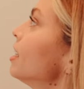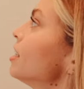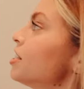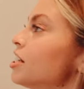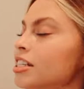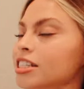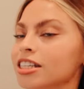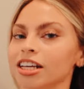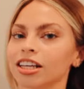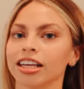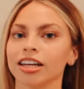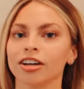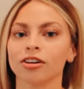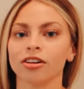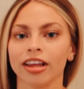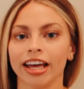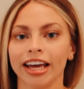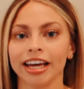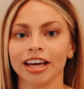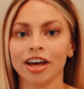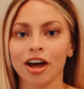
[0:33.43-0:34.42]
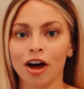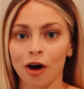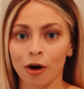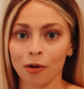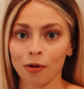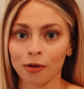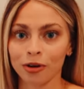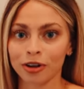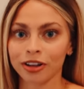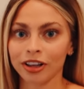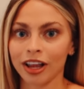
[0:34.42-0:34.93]
is just a little like
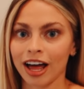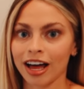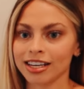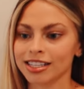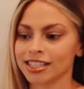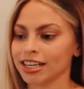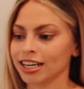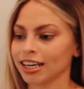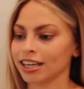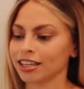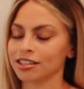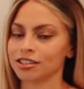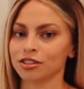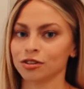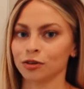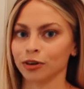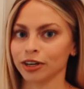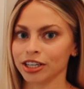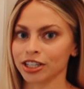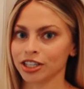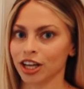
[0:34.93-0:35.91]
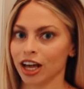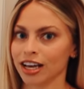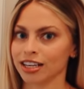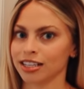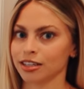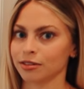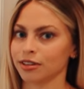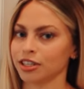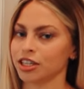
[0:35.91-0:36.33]
coat closet, storage closet.